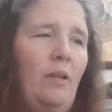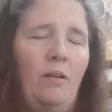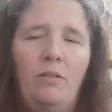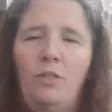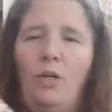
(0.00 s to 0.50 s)

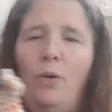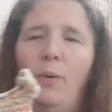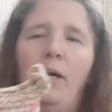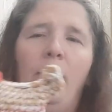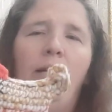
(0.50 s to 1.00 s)
So
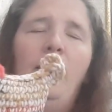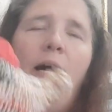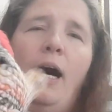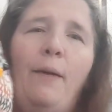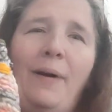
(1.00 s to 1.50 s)

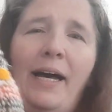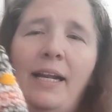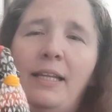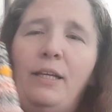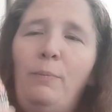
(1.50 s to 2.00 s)
I had a
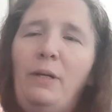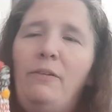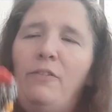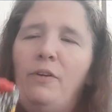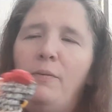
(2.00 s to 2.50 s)
little bit of
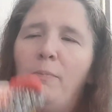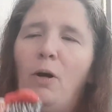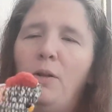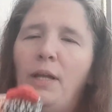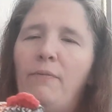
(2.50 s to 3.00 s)
the
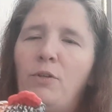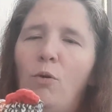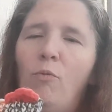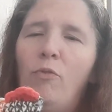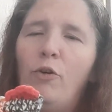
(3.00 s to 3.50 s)
ball left
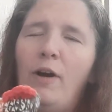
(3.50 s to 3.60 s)
over.